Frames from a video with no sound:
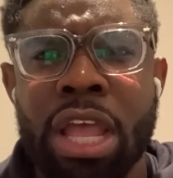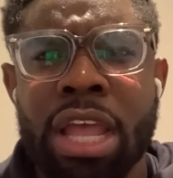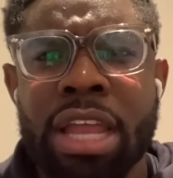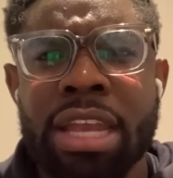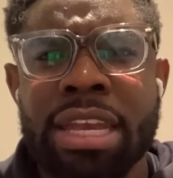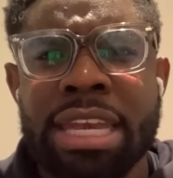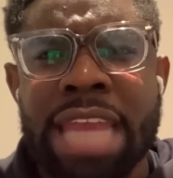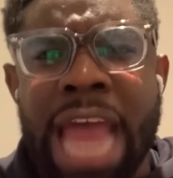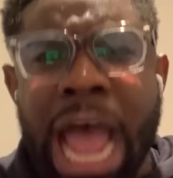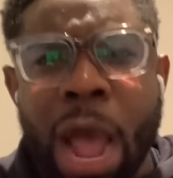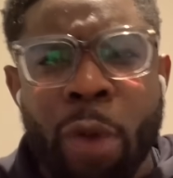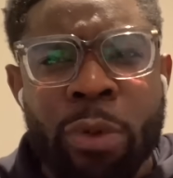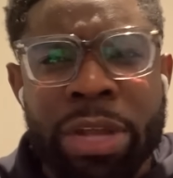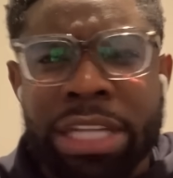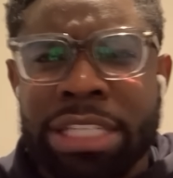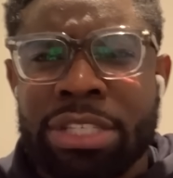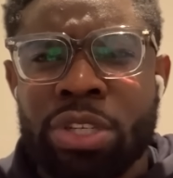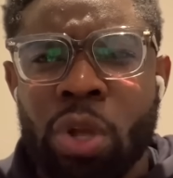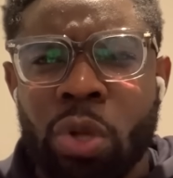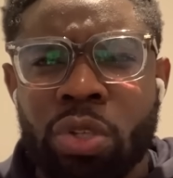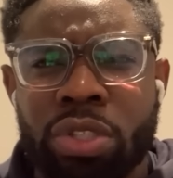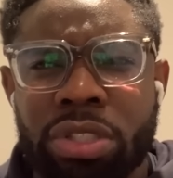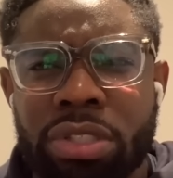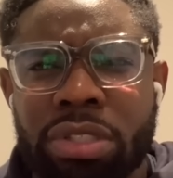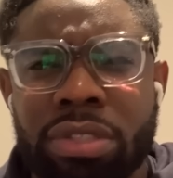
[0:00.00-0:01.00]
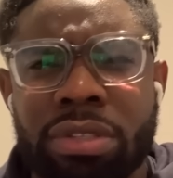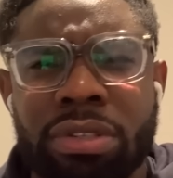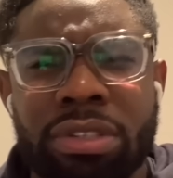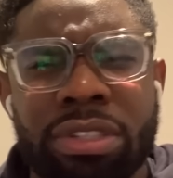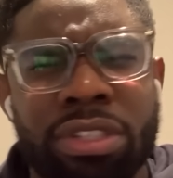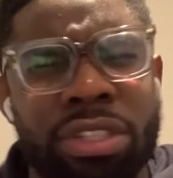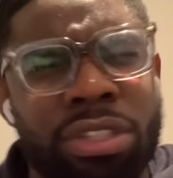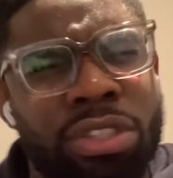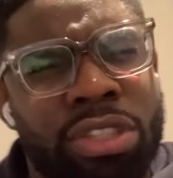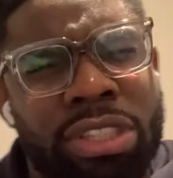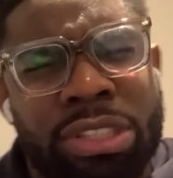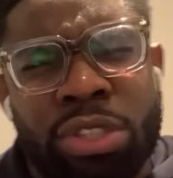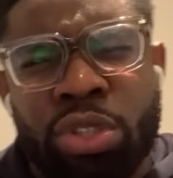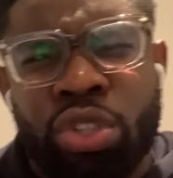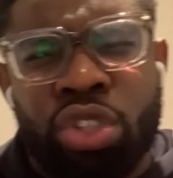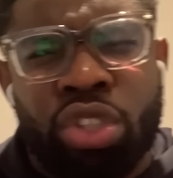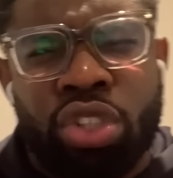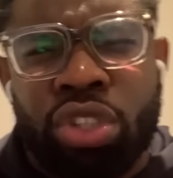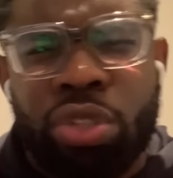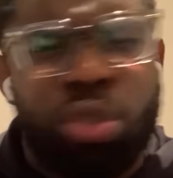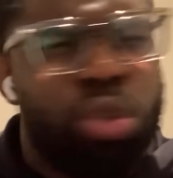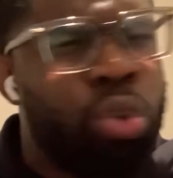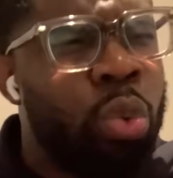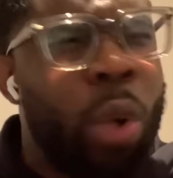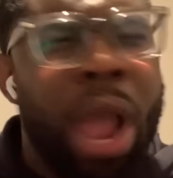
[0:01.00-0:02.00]
Now he's not
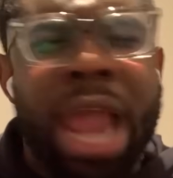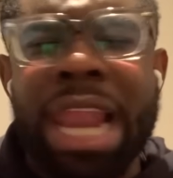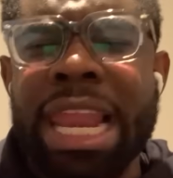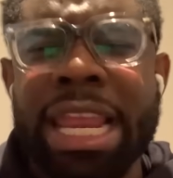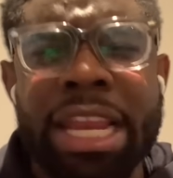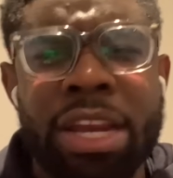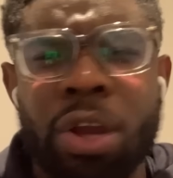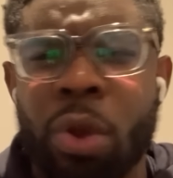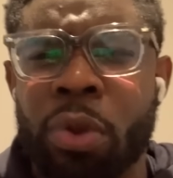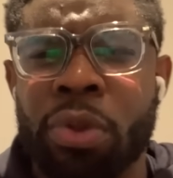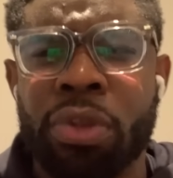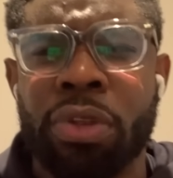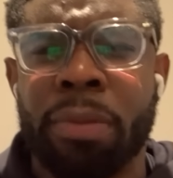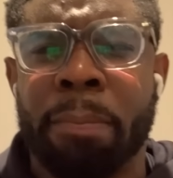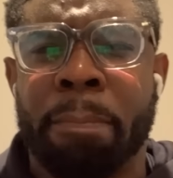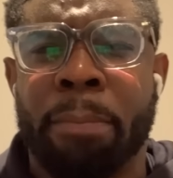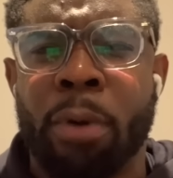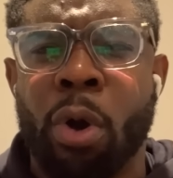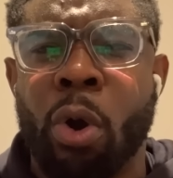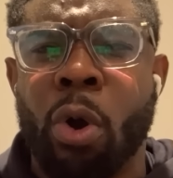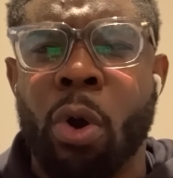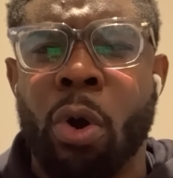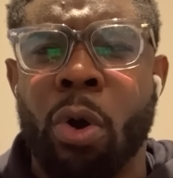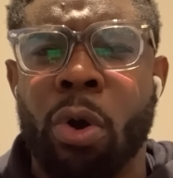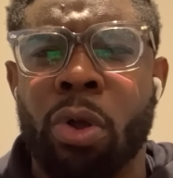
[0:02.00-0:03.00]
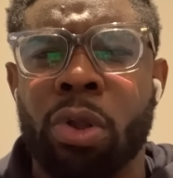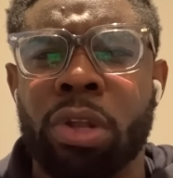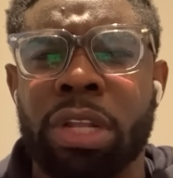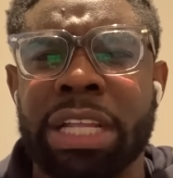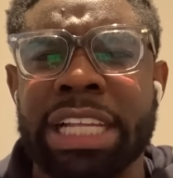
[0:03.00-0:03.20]
dwelling on the ball.